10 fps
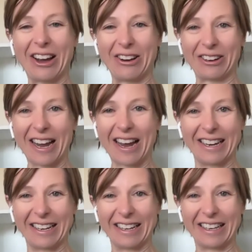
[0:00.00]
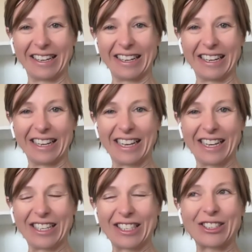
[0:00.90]
Okay.
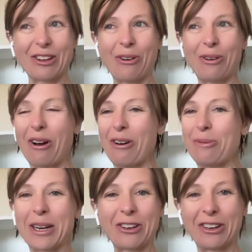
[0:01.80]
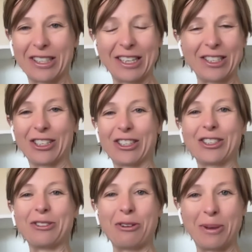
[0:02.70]
So, oh my goodness, there's just
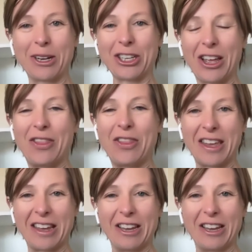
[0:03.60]
so much in there.